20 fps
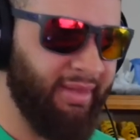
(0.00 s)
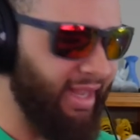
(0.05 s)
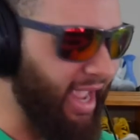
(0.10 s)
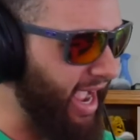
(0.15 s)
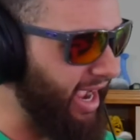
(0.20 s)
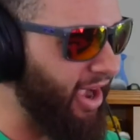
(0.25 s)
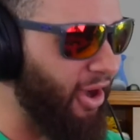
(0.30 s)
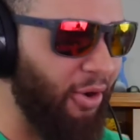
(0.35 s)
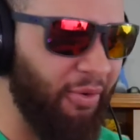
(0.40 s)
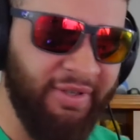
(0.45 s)
I
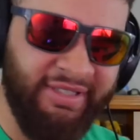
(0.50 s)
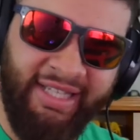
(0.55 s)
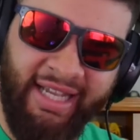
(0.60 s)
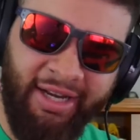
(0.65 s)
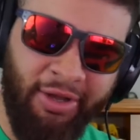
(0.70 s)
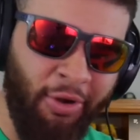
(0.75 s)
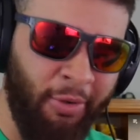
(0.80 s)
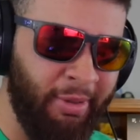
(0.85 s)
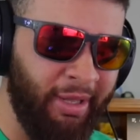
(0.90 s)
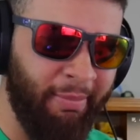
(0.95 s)
always think
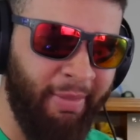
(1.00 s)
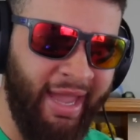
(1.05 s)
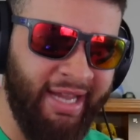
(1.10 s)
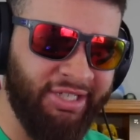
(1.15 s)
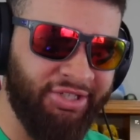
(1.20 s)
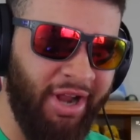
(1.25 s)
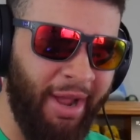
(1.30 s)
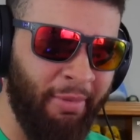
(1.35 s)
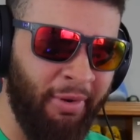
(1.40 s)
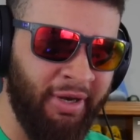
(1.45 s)
it's gonna be a
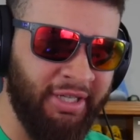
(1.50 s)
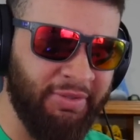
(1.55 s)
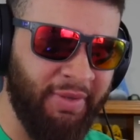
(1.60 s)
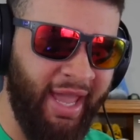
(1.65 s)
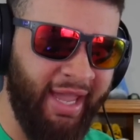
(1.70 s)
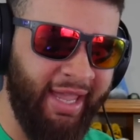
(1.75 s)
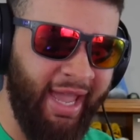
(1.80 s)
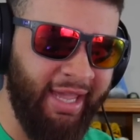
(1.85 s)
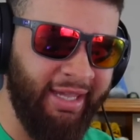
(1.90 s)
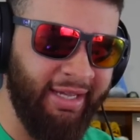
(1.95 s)
bass drop on this one,
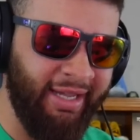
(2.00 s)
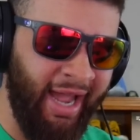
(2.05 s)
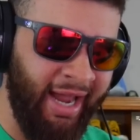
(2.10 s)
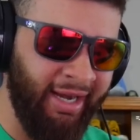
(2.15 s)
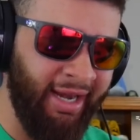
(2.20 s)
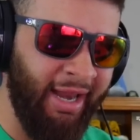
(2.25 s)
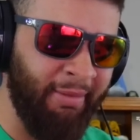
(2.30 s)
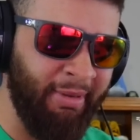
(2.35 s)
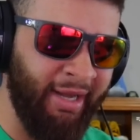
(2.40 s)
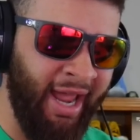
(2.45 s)
AK. You kind
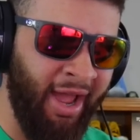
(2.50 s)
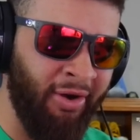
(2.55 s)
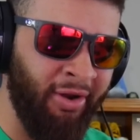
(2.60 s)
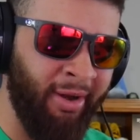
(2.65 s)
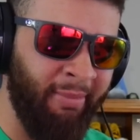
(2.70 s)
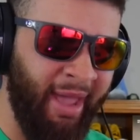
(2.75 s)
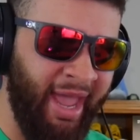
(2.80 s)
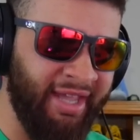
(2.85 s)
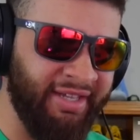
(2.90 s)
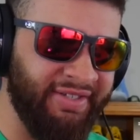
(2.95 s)
of let me down on
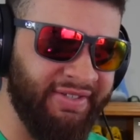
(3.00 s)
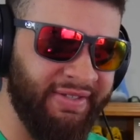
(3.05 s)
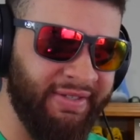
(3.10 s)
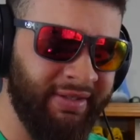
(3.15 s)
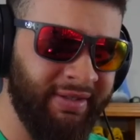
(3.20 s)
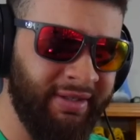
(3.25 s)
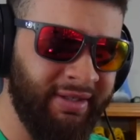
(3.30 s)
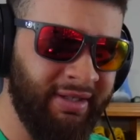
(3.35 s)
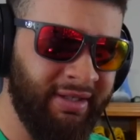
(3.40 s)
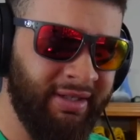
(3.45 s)
the bass.
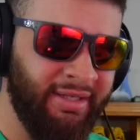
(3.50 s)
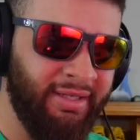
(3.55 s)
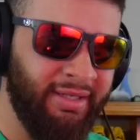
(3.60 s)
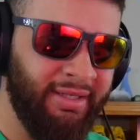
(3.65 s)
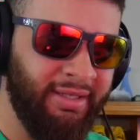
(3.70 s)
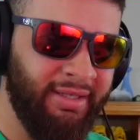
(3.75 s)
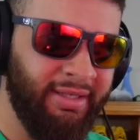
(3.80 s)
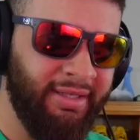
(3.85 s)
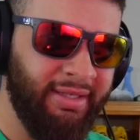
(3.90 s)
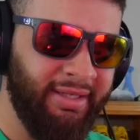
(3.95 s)

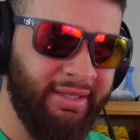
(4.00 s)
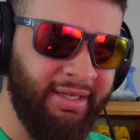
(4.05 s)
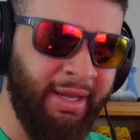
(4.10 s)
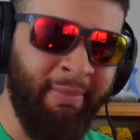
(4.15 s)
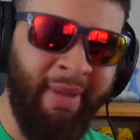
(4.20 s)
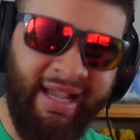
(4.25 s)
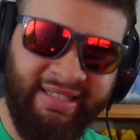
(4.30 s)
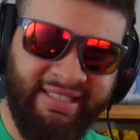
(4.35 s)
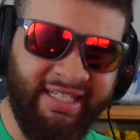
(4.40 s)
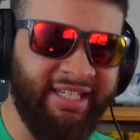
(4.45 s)
The
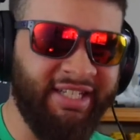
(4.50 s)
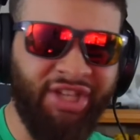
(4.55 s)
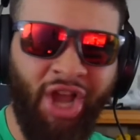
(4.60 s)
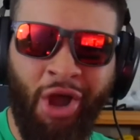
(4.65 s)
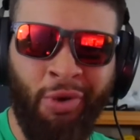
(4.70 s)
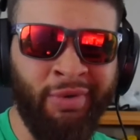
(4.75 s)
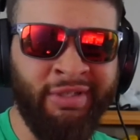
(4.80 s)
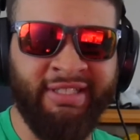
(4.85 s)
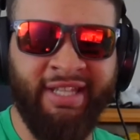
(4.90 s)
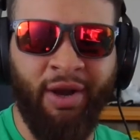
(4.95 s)
message is
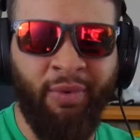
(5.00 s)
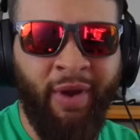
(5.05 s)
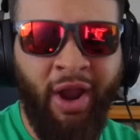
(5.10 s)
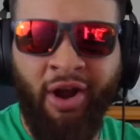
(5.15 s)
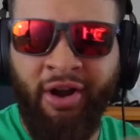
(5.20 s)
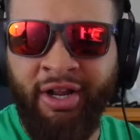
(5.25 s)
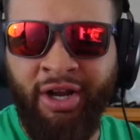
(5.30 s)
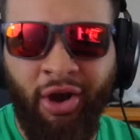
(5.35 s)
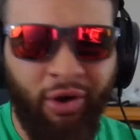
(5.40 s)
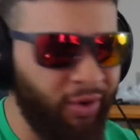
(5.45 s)
always there. We
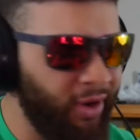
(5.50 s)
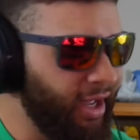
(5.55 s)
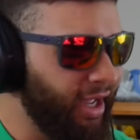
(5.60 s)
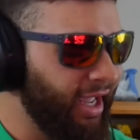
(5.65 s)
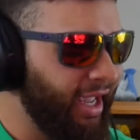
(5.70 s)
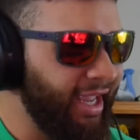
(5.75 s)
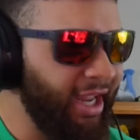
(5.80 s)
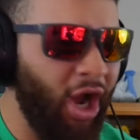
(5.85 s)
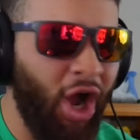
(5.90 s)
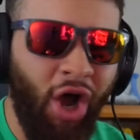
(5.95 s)
already know
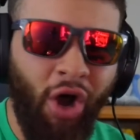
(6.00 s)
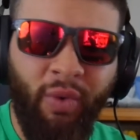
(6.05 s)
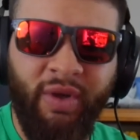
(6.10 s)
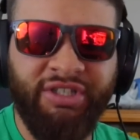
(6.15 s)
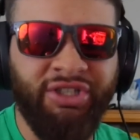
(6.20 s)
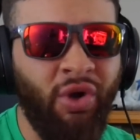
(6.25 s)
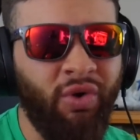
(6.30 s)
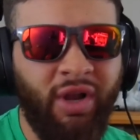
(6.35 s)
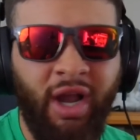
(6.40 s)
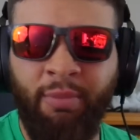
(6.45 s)
he always
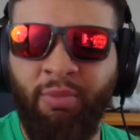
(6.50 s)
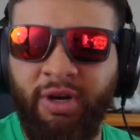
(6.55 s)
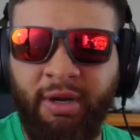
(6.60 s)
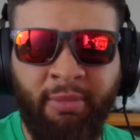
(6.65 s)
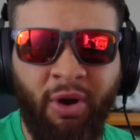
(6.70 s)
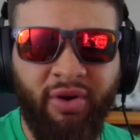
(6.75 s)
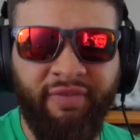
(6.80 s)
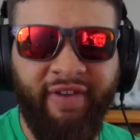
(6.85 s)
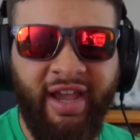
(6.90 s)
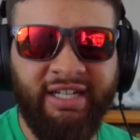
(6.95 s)
gonna come with the
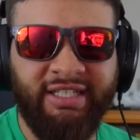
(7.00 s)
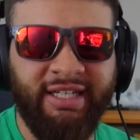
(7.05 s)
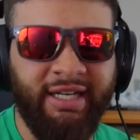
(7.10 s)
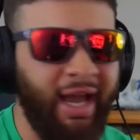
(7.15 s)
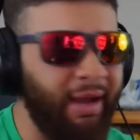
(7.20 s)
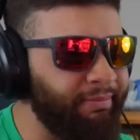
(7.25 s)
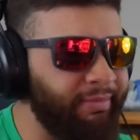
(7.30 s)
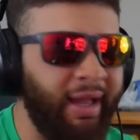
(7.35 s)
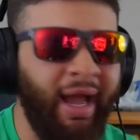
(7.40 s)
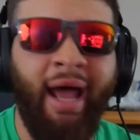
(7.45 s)
motivation.
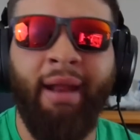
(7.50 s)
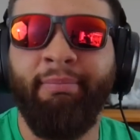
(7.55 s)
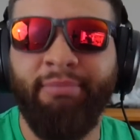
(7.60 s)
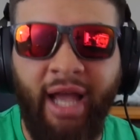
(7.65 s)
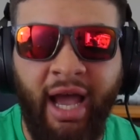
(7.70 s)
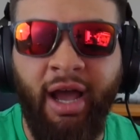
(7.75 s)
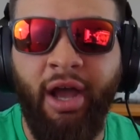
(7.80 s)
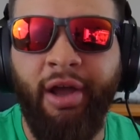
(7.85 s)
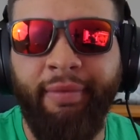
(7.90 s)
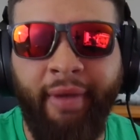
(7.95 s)

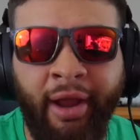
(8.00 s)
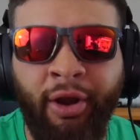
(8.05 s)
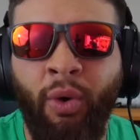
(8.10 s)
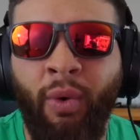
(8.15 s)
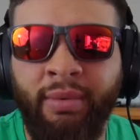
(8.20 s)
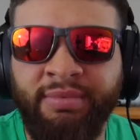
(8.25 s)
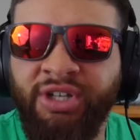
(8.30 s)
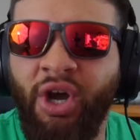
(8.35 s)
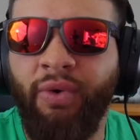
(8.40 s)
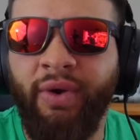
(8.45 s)
I know
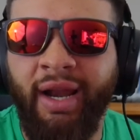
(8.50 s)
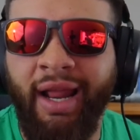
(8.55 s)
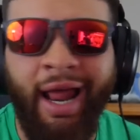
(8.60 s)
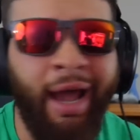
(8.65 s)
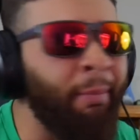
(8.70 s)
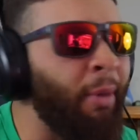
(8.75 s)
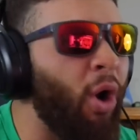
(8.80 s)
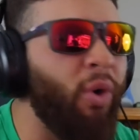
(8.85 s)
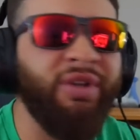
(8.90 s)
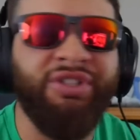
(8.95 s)
I'm talking a lot.
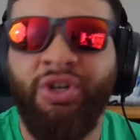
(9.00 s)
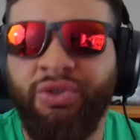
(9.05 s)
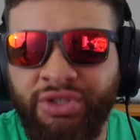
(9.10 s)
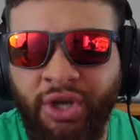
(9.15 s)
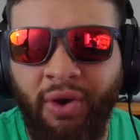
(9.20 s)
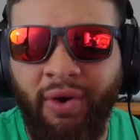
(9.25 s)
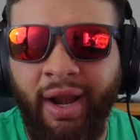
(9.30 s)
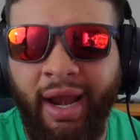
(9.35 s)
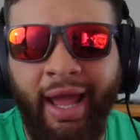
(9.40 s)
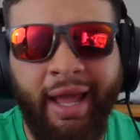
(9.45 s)
I'm always gonna
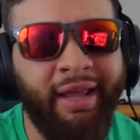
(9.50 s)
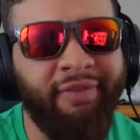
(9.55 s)
talk a lot.